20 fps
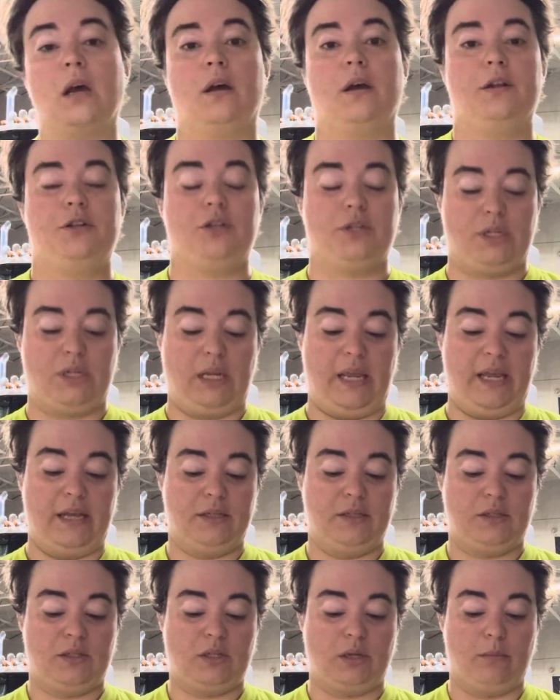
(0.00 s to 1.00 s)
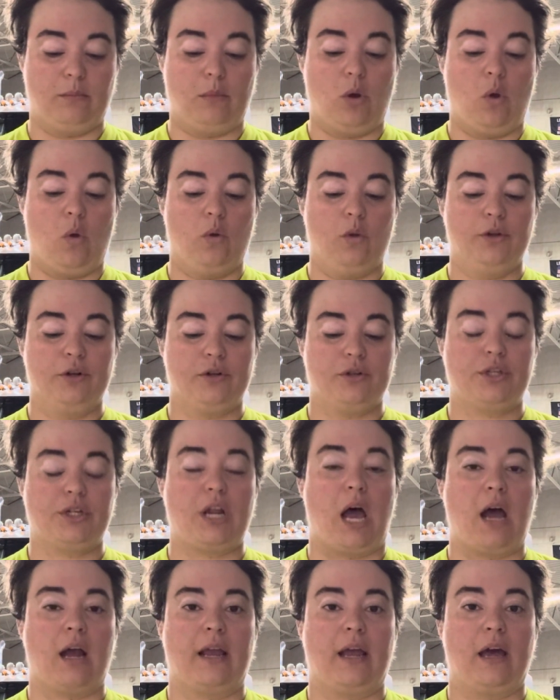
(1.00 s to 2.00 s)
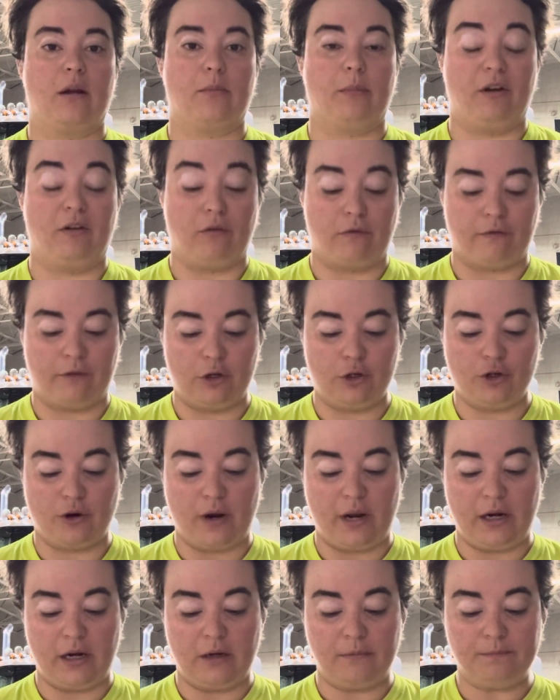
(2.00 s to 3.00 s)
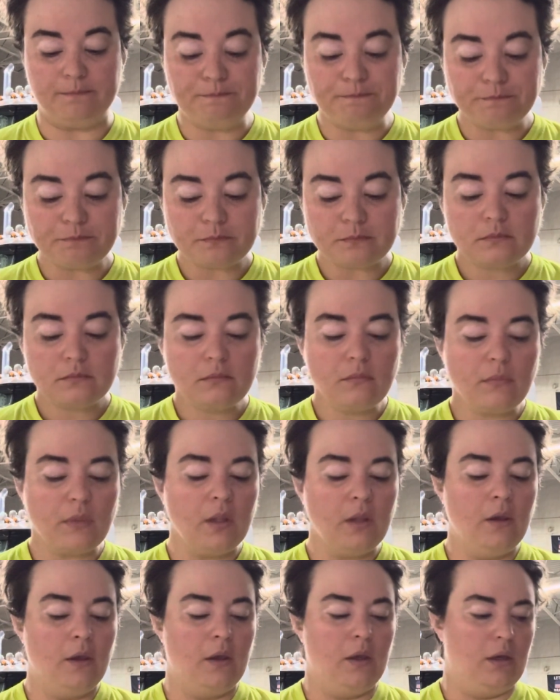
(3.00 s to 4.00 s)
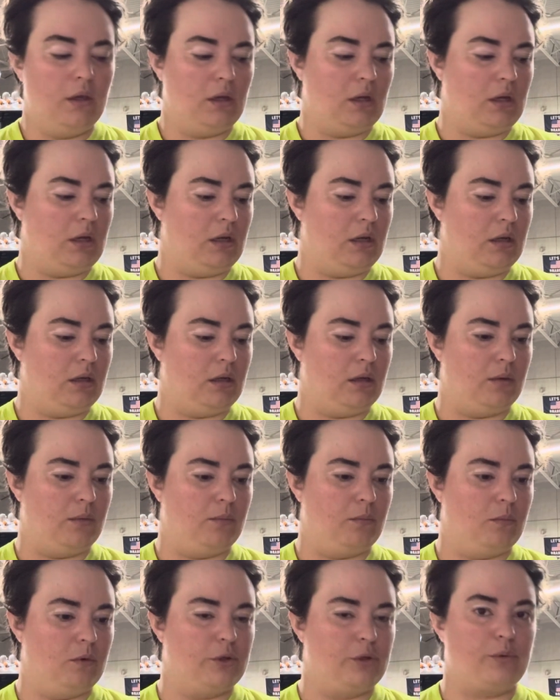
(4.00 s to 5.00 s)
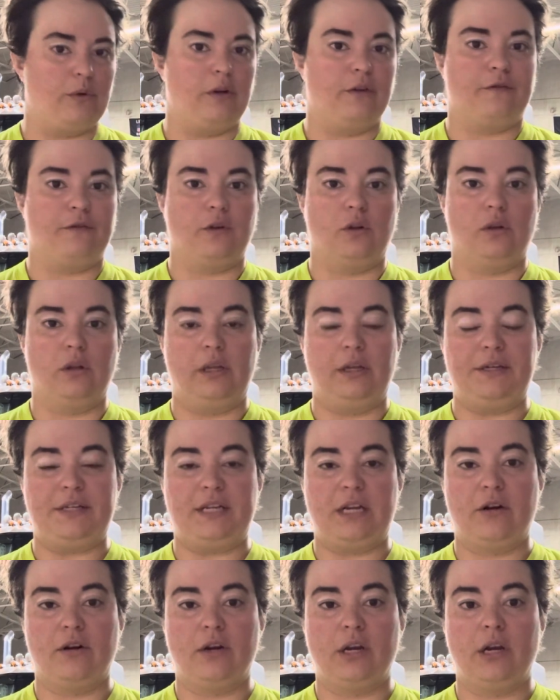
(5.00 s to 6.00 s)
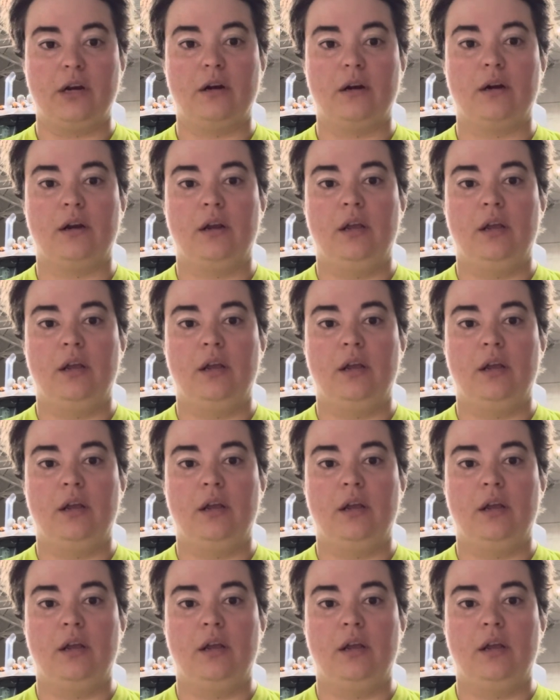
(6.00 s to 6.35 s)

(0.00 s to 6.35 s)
just to get some older stock out of my refrigerator. We're doing a full interior,